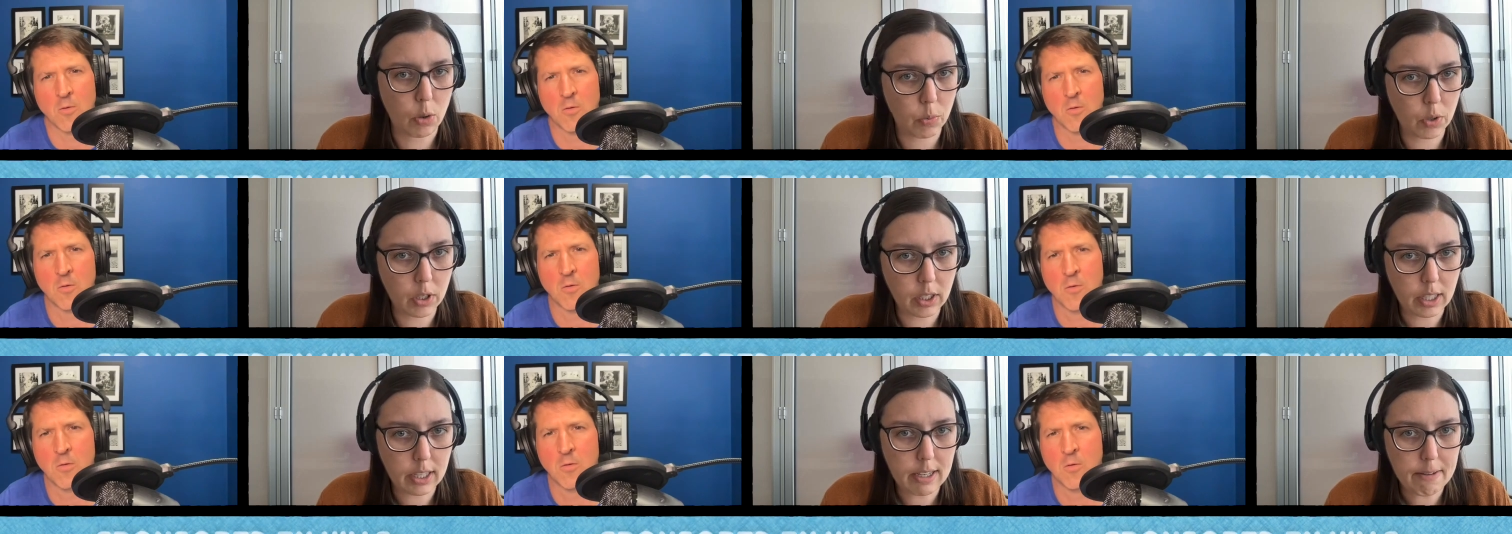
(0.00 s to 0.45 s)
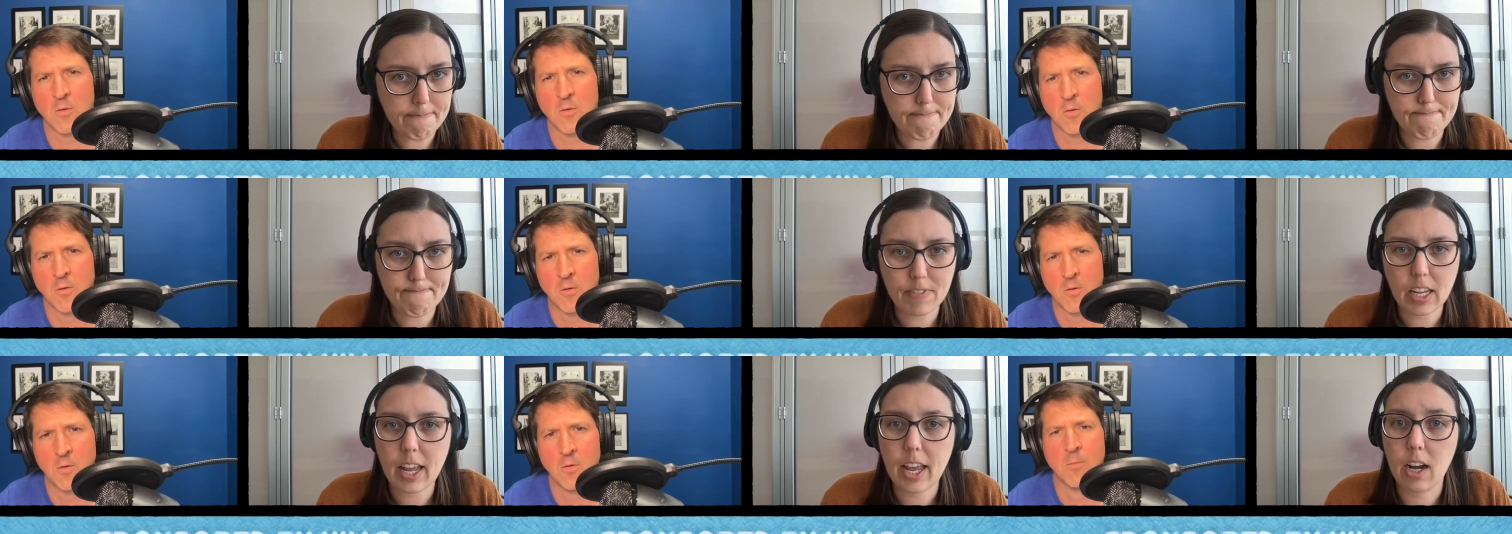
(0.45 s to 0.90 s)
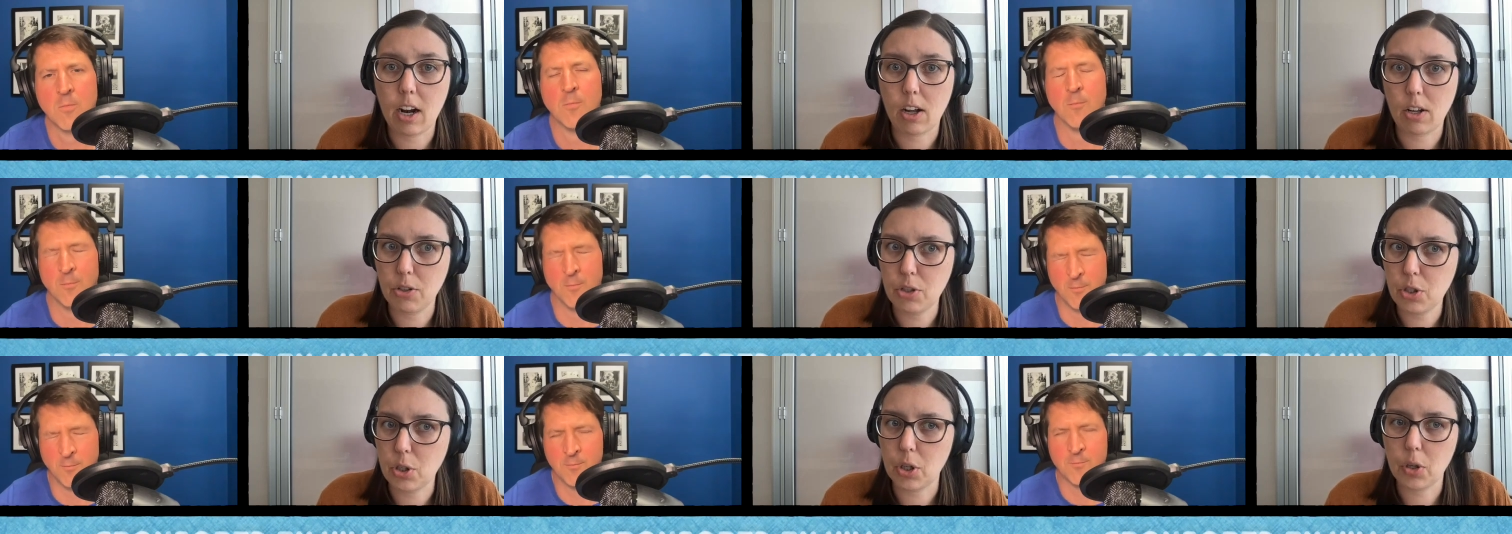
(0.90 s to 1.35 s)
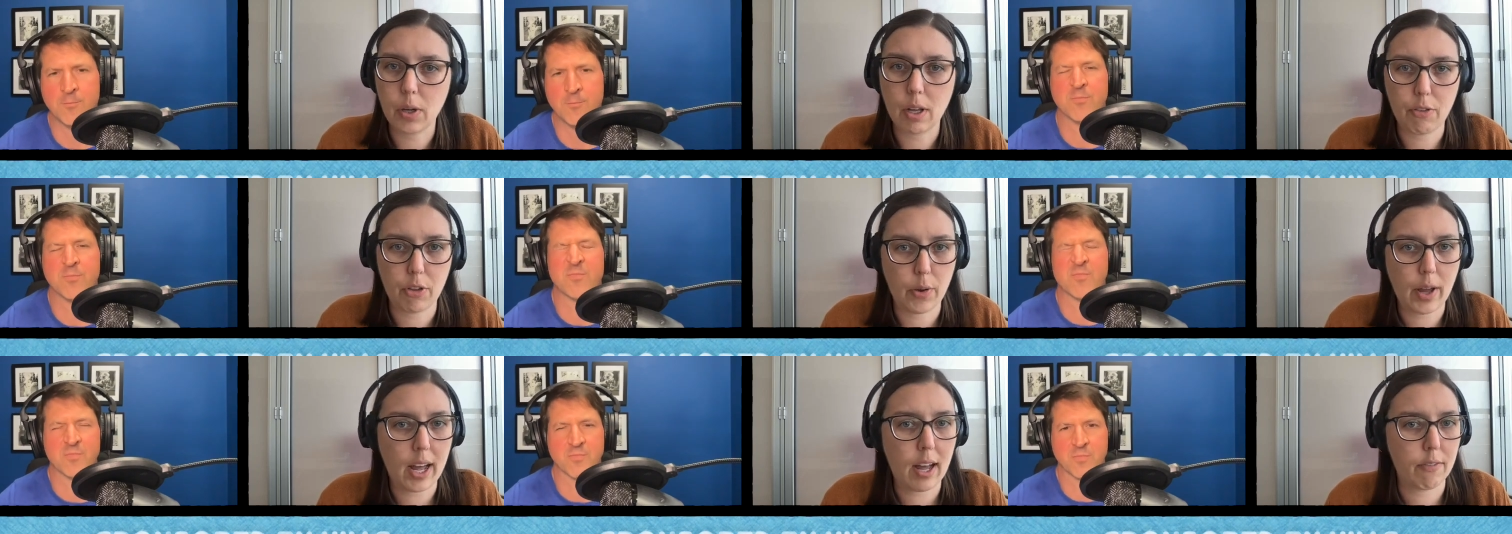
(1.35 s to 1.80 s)
Speaker 1: you will get. Mm-hmm. And also,
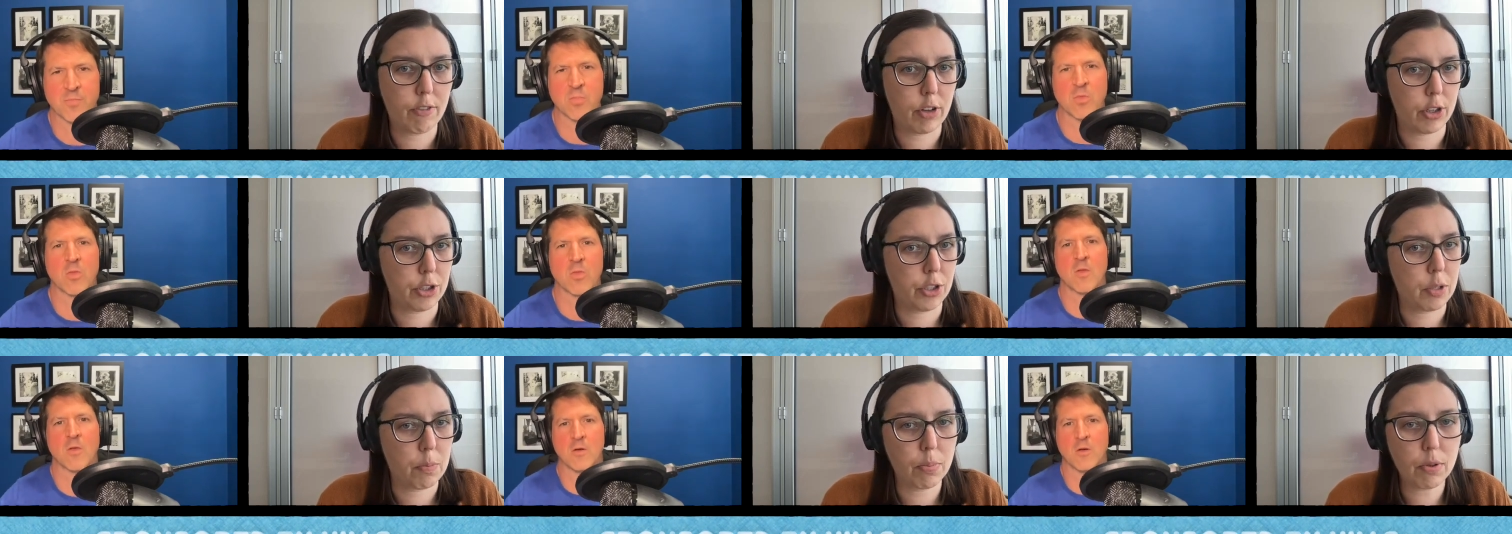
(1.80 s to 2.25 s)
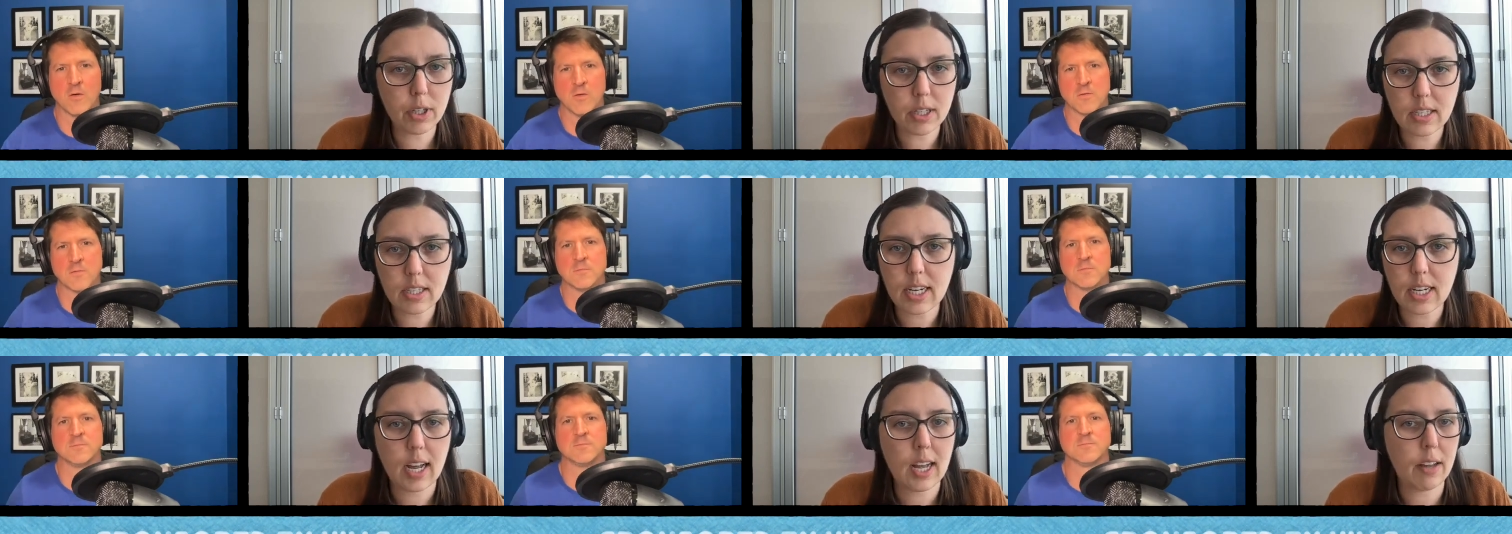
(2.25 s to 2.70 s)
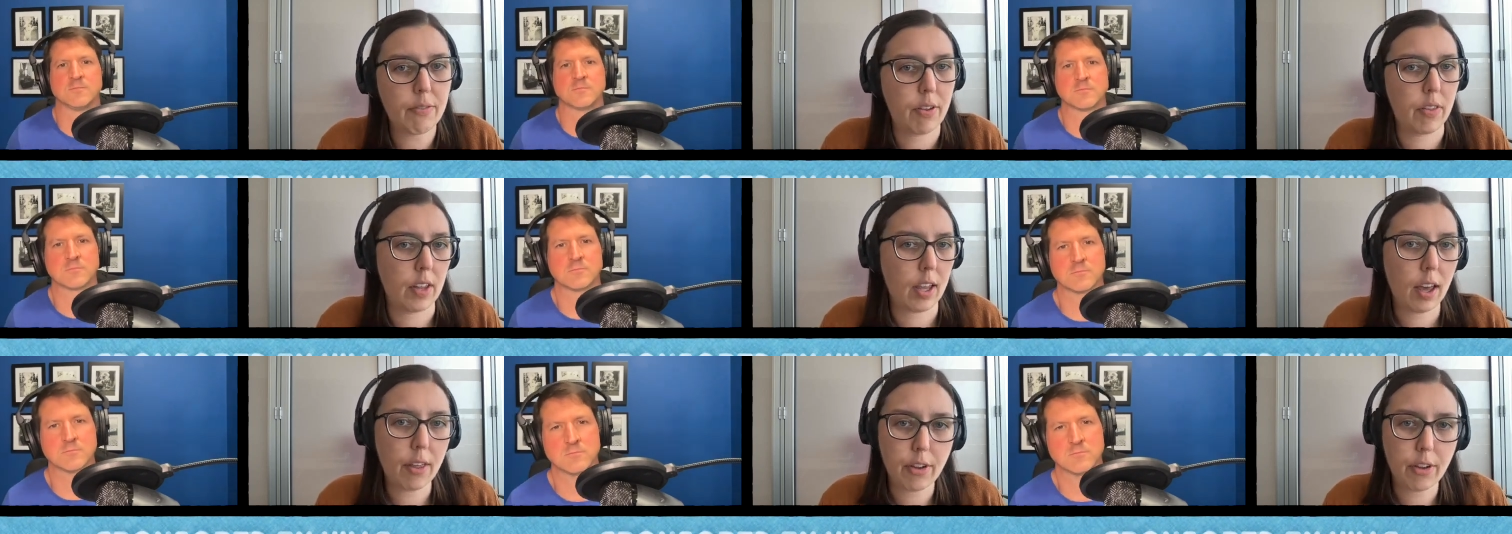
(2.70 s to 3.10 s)
if you have your support staff and the